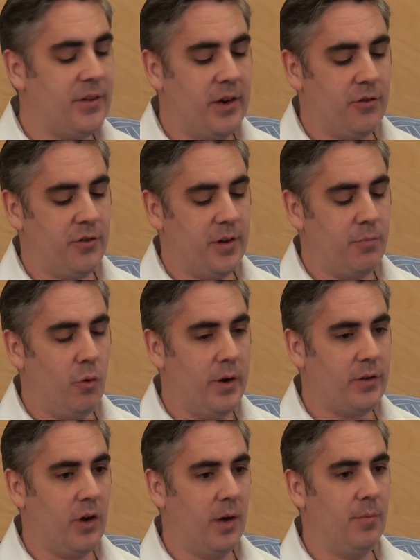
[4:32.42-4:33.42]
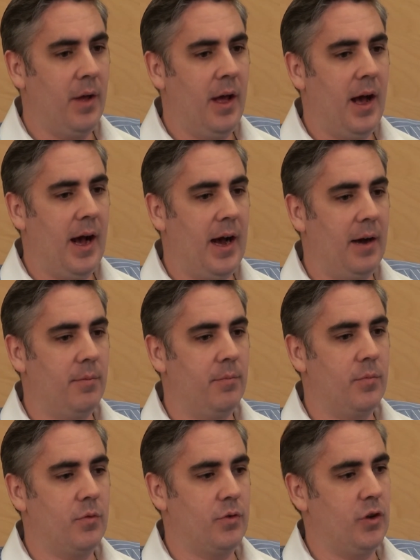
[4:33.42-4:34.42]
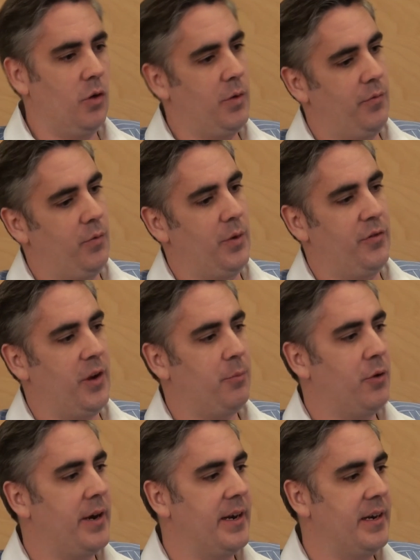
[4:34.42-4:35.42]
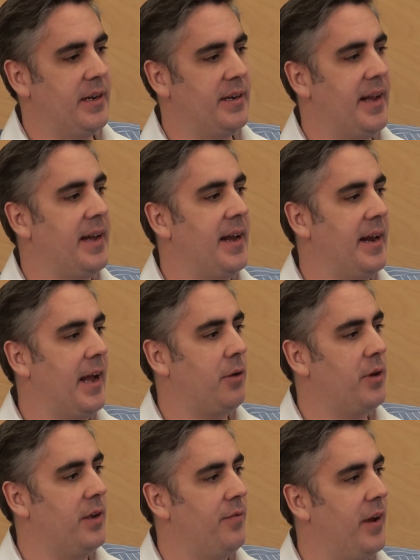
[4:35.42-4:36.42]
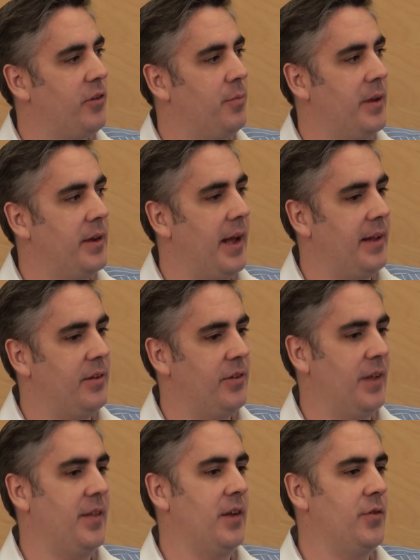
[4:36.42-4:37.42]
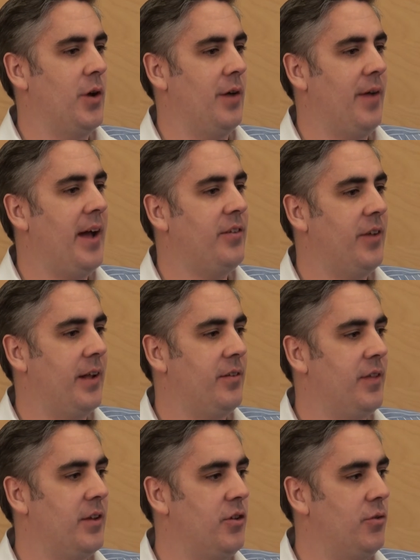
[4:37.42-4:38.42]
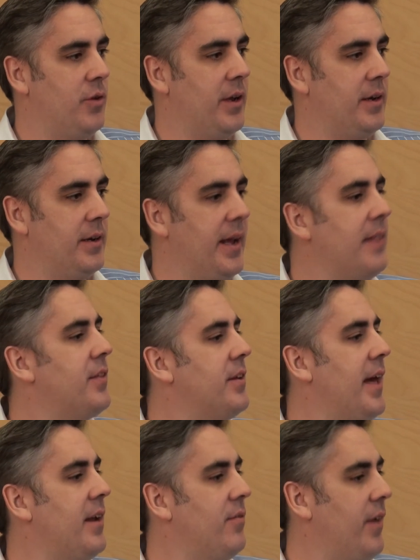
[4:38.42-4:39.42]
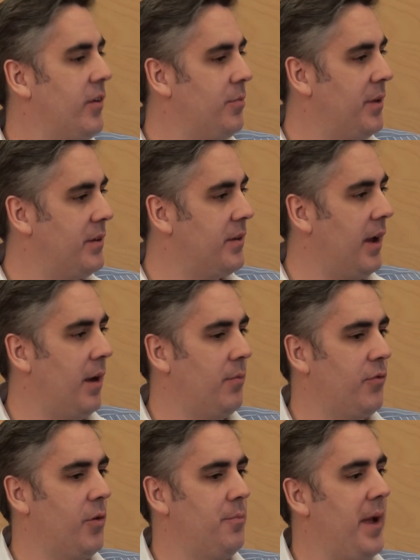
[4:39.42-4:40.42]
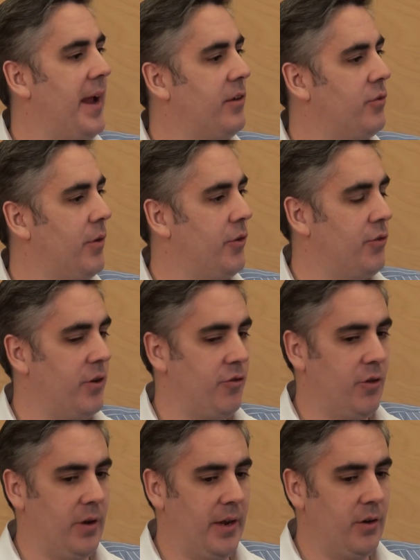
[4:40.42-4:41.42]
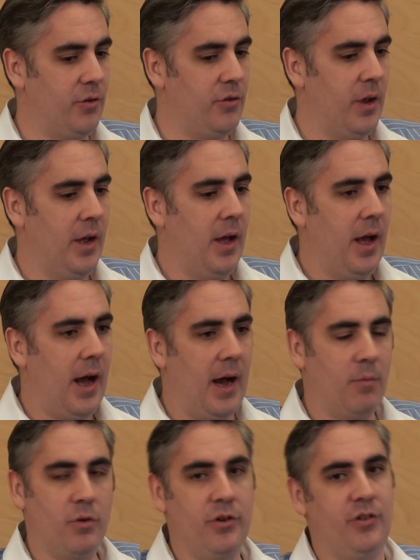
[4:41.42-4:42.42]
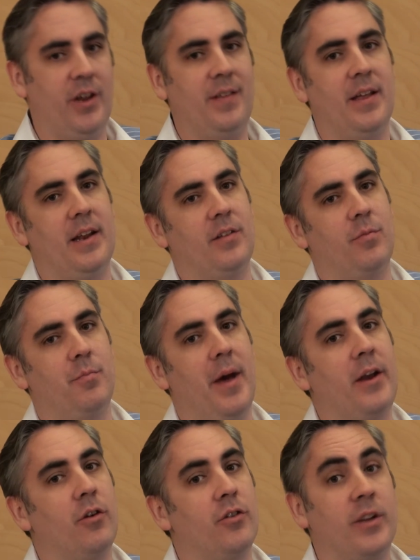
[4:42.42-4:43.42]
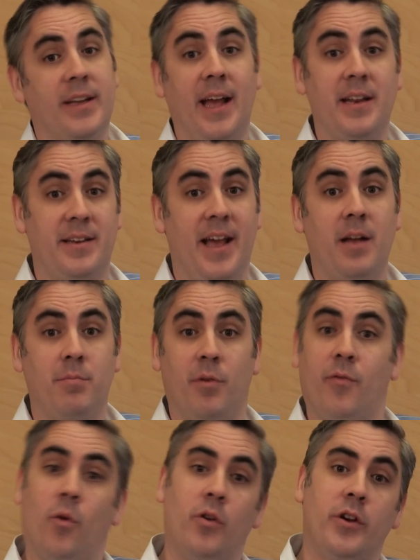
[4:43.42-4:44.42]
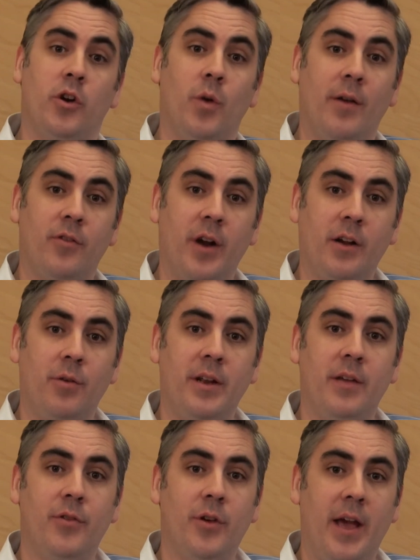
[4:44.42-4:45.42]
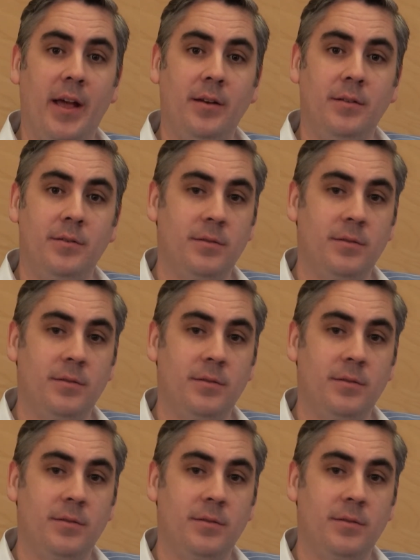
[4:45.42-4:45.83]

an interesting point, Tom. You know, we've separated into debt and equity investment and said that if you have assets that you can get the debt investment from banks or other traditional lenders. Would you say that it's better to get debt before you go after equity if you can?